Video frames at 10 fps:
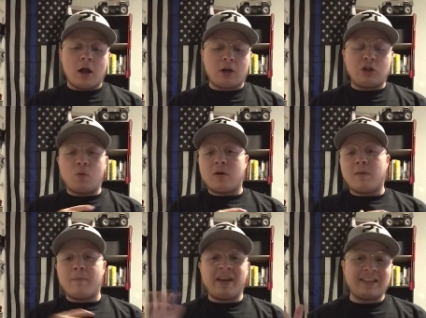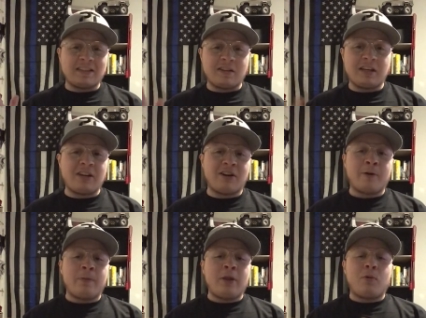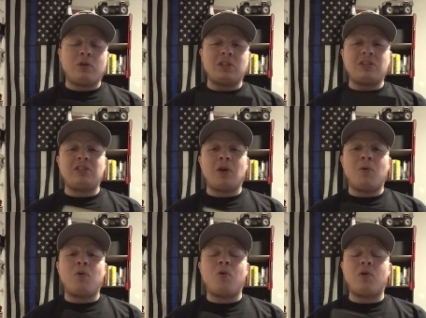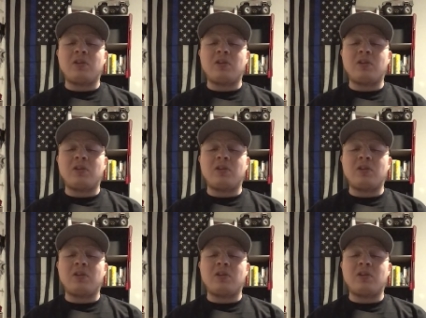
you were an amazing leader, which is so cool.